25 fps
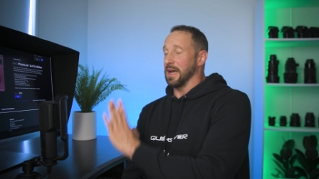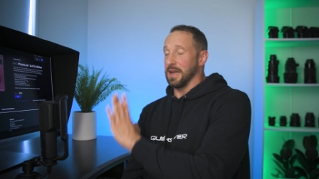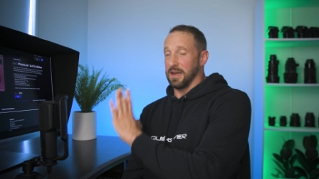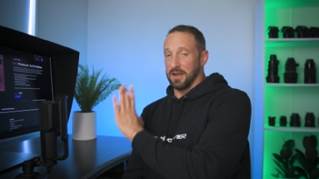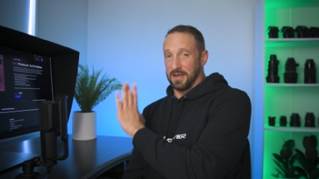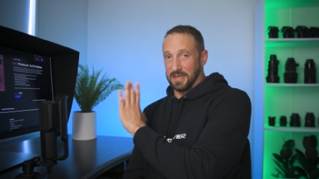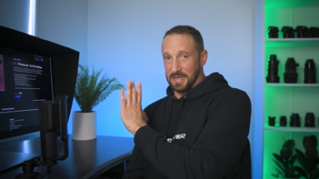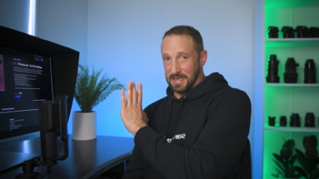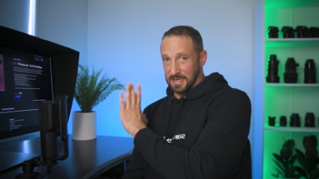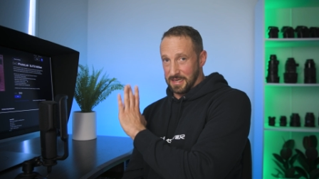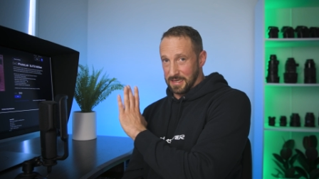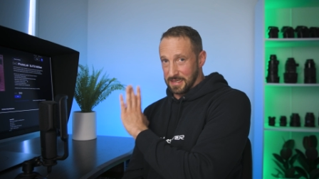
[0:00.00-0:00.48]
and
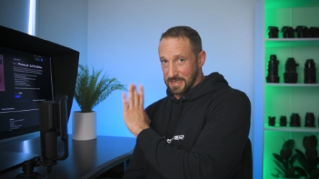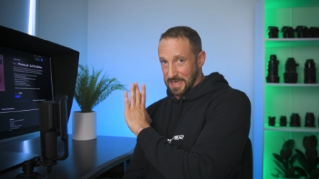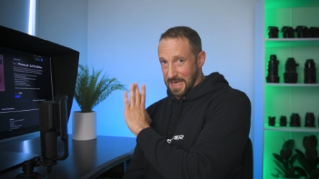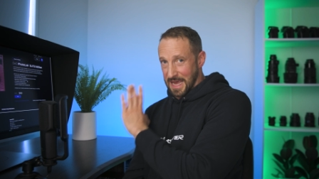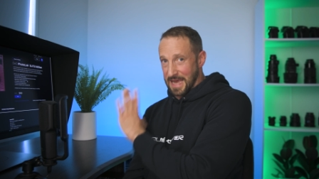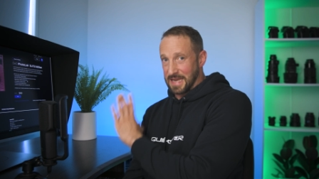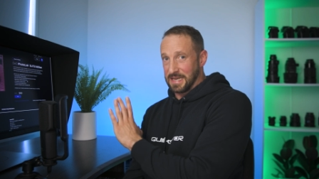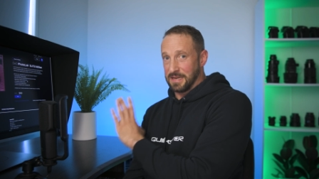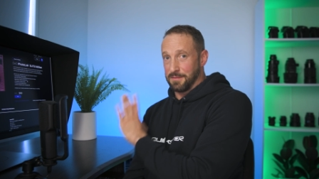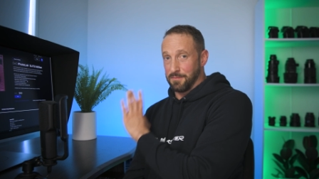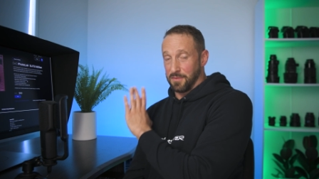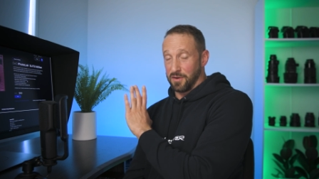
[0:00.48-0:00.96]
I needed
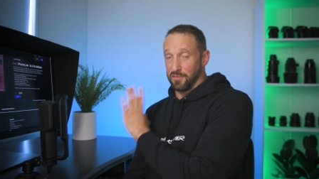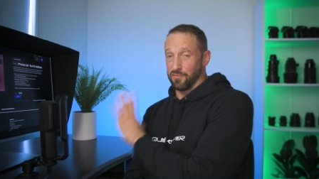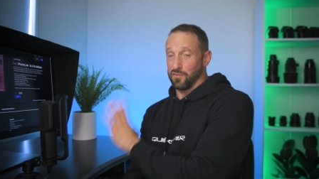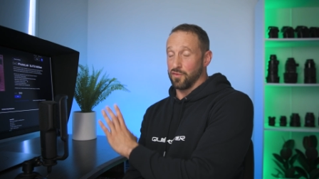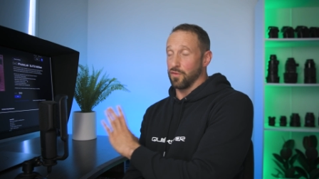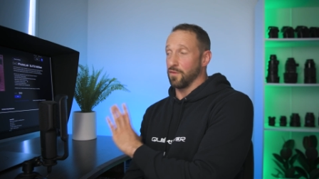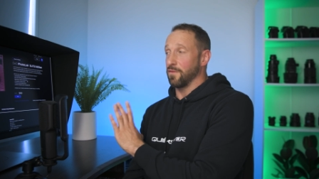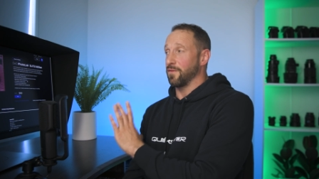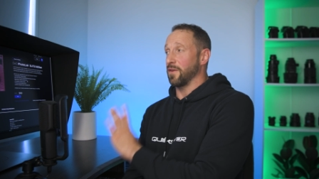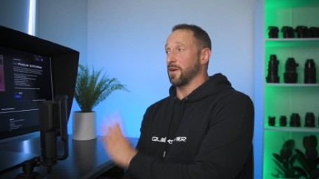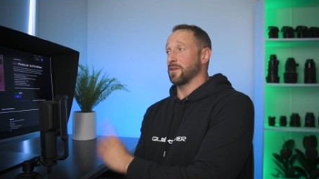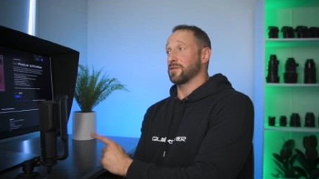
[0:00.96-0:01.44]
to edit my
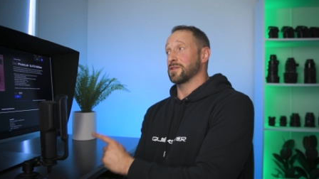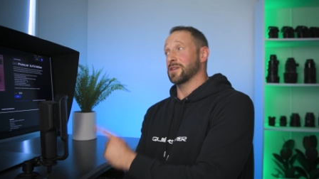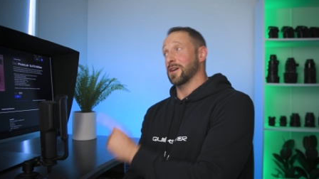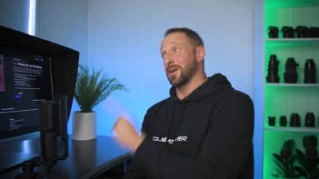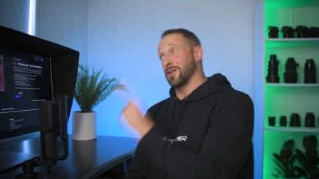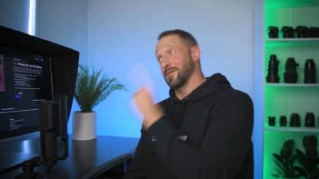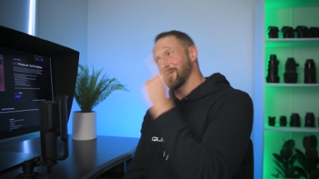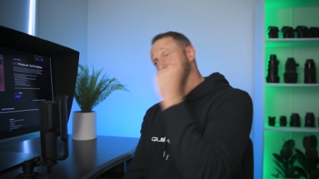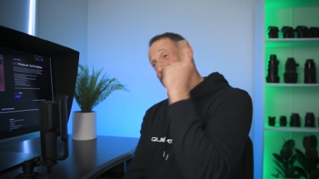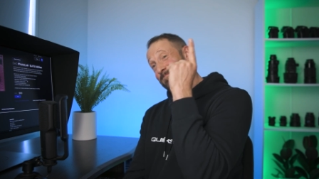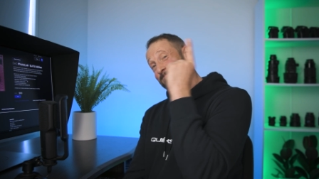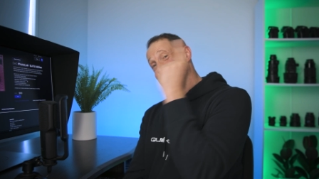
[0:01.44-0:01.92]
raw
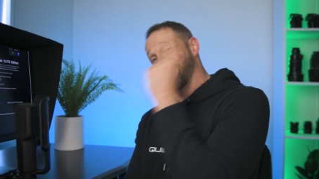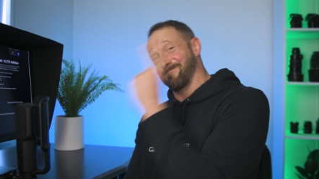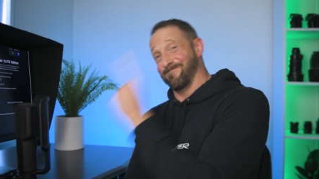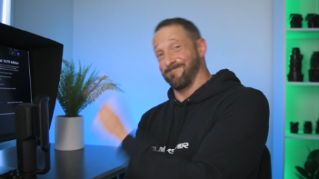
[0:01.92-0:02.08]
photos,